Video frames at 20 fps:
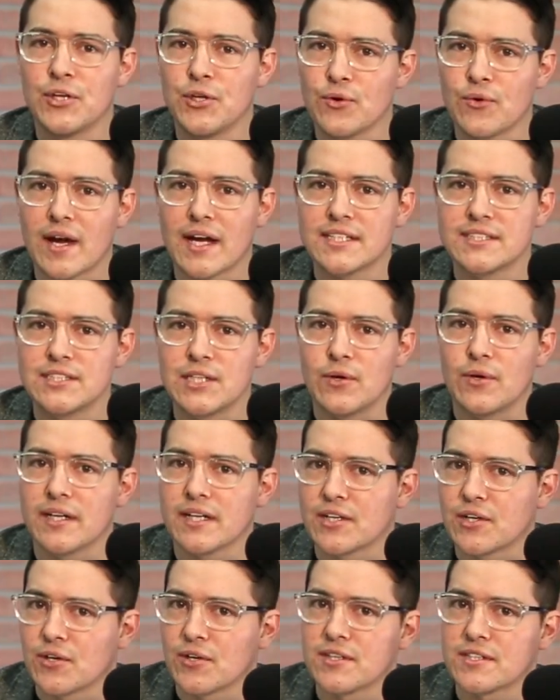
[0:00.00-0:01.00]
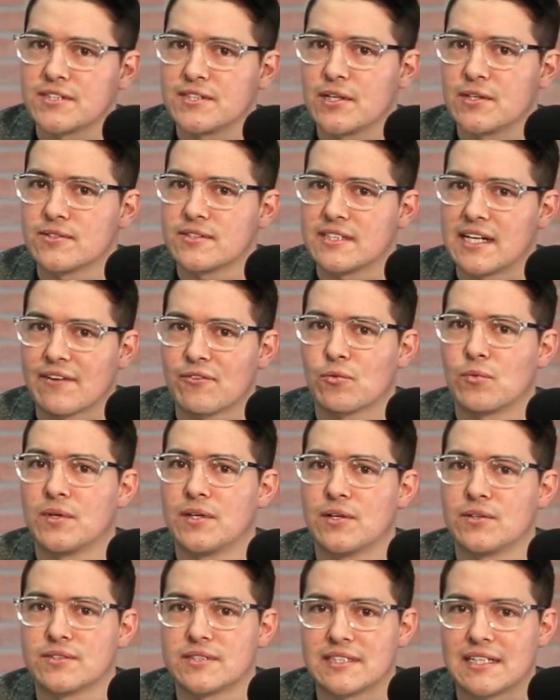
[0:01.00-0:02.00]
you guys know it. Curtis knows it.
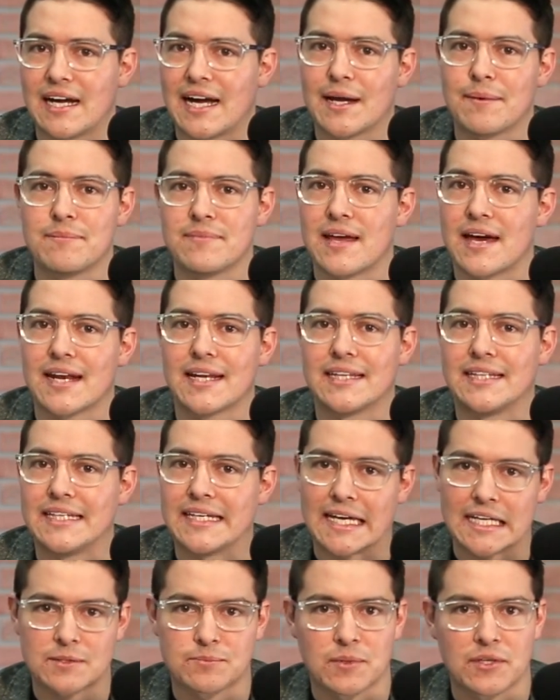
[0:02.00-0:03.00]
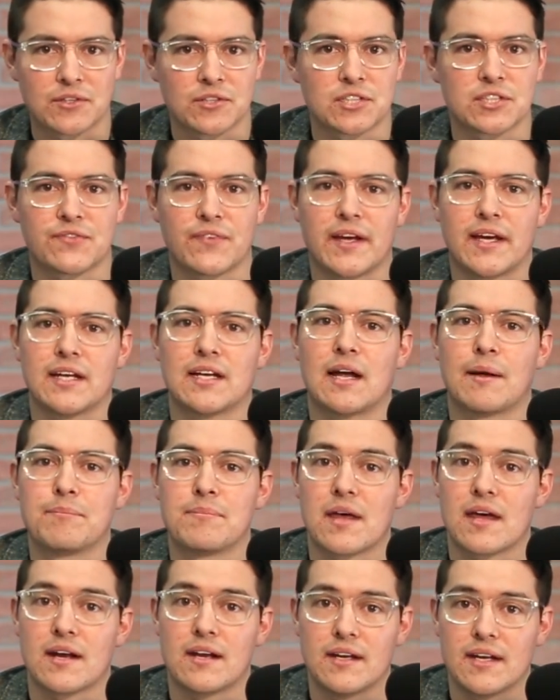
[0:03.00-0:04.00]
Everyone knows it. I'm not a Diaz brothers fan.
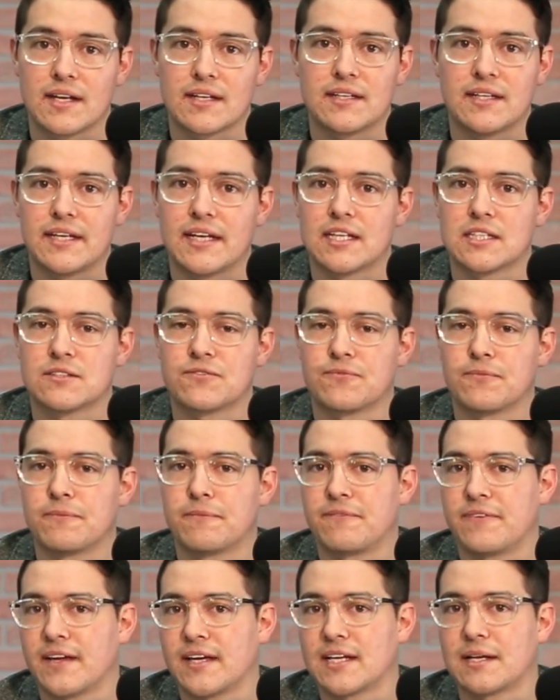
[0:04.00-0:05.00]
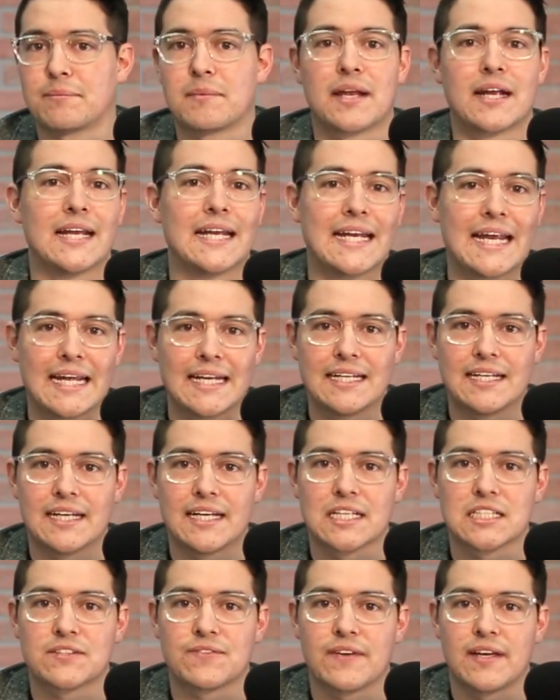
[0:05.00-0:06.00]
I'm not a Nick Diaz fan. I'm not a Nate
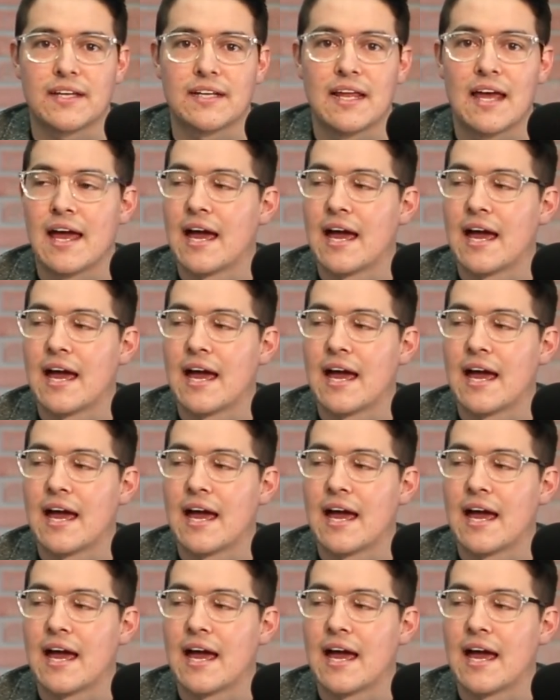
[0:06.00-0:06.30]
Diaz fan.